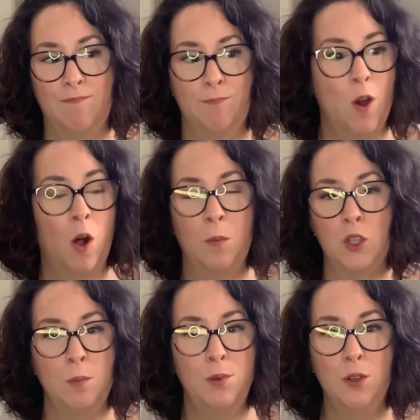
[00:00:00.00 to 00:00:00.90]

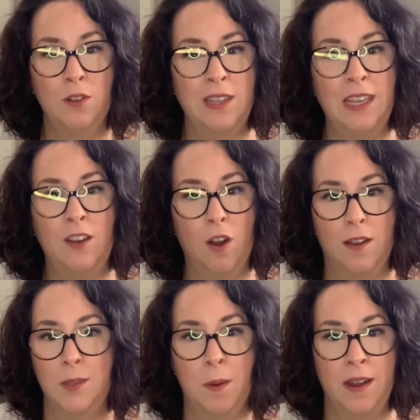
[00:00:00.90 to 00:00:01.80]
almost purely
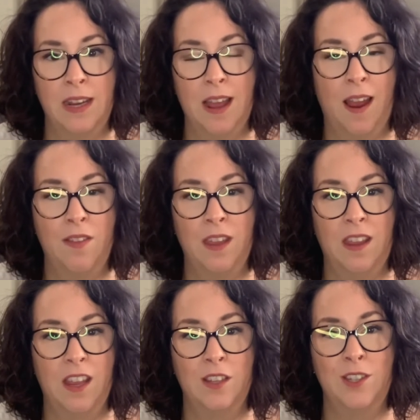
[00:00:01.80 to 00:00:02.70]
crossbody. I think
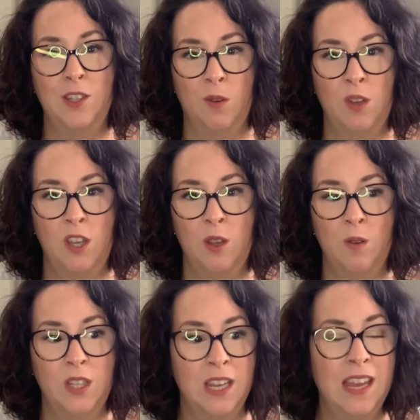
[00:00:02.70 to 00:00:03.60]
it's so
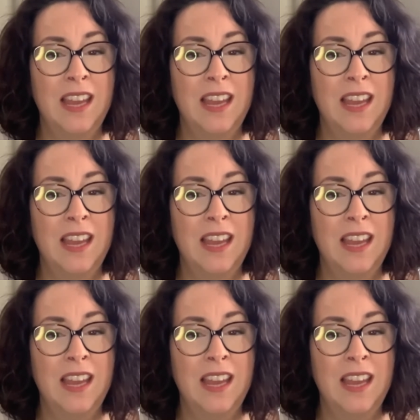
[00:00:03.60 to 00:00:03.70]
cute.